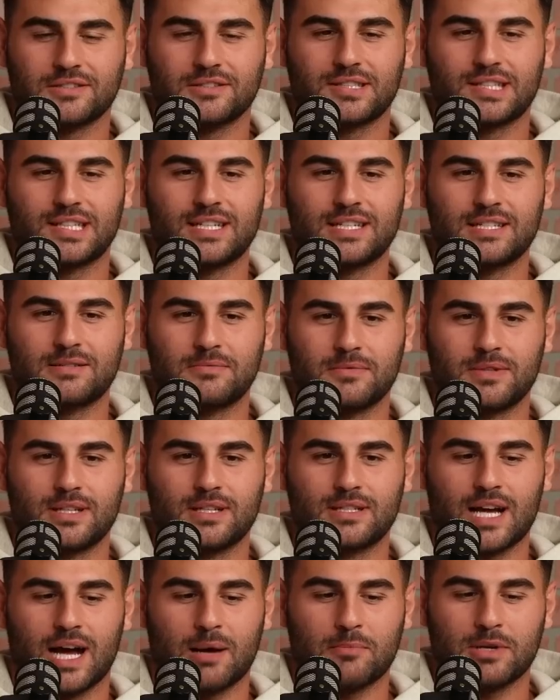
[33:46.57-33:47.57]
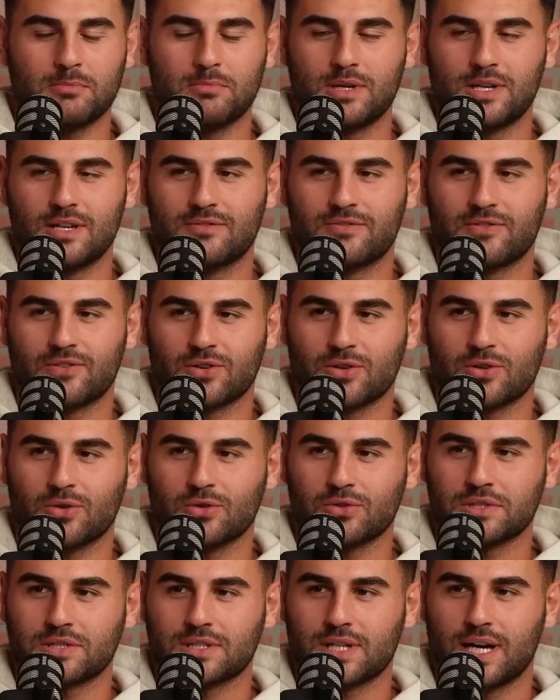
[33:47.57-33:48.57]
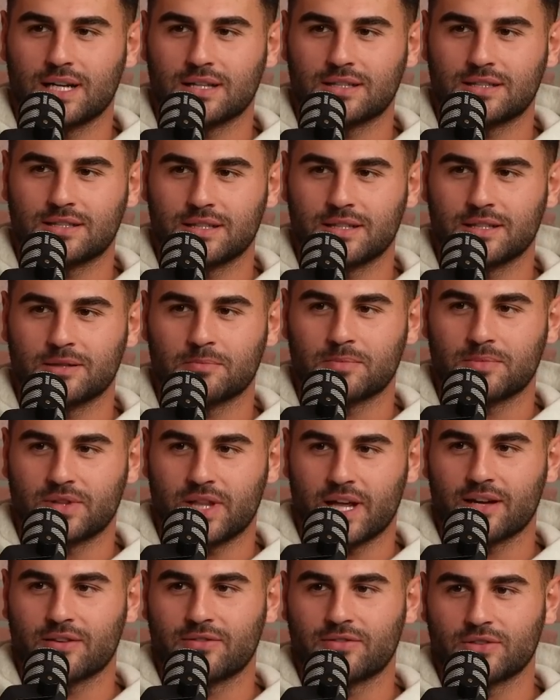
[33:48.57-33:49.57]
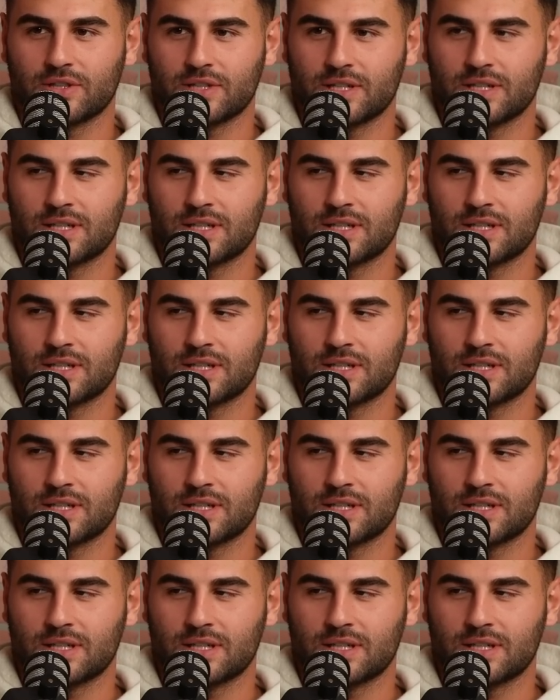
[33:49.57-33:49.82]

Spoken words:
He's got me beat for oldest guy on the team, thankfully.